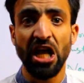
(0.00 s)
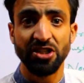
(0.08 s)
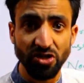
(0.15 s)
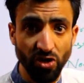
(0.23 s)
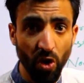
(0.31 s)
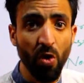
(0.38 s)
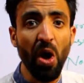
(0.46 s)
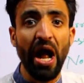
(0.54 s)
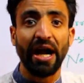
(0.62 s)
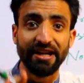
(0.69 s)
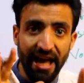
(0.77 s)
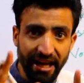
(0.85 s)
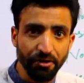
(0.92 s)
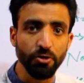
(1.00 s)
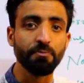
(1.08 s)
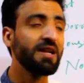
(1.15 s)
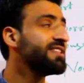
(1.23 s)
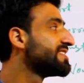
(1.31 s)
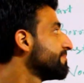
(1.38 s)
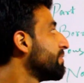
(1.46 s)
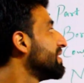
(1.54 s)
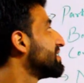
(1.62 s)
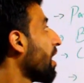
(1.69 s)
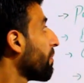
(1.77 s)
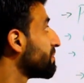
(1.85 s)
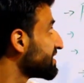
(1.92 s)
So directive principles
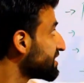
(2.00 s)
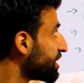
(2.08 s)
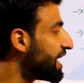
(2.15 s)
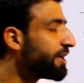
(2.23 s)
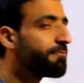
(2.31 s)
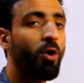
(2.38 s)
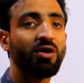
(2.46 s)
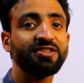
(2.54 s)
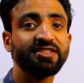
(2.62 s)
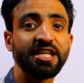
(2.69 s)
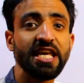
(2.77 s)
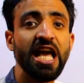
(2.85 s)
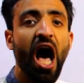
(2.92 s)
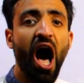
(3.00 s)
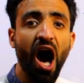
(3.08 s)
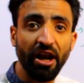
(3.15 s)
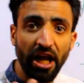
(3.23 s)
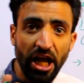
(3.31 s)
of state policy are